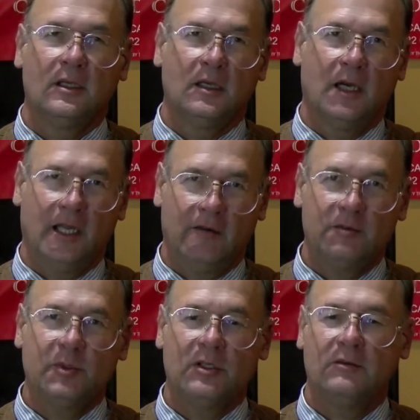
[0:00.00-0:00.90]
I have
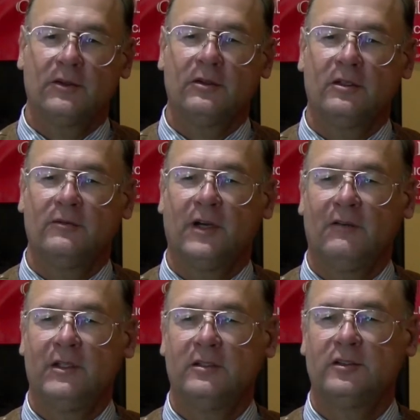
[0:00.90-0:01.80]
spent over
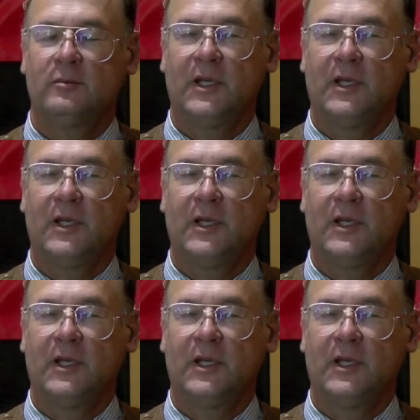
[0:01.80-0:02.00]
35 years in